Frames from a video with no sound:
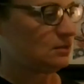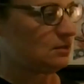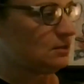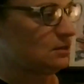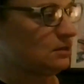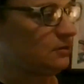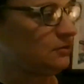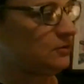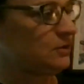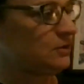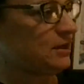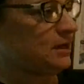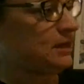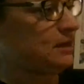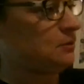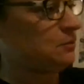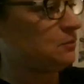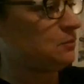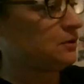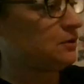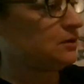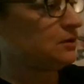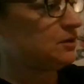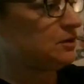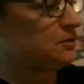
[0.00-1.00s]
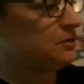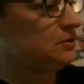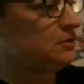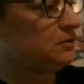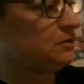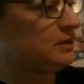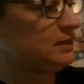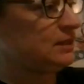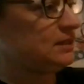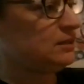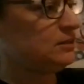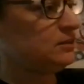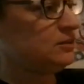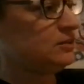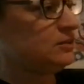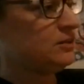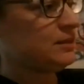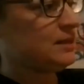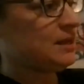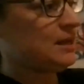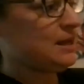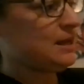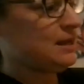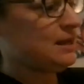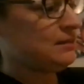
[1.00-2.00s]
Okay, we're going to go ahead and look
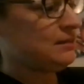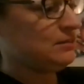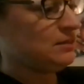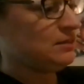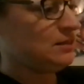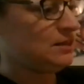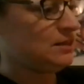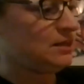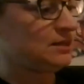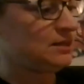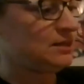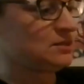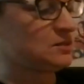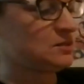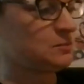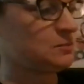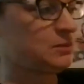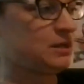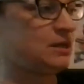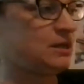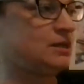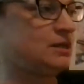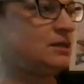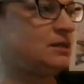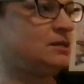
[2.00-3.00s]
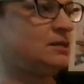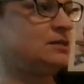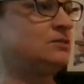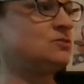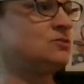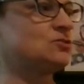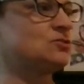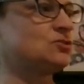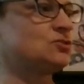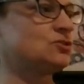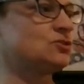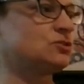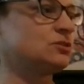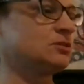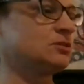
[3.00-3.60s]
at the next page.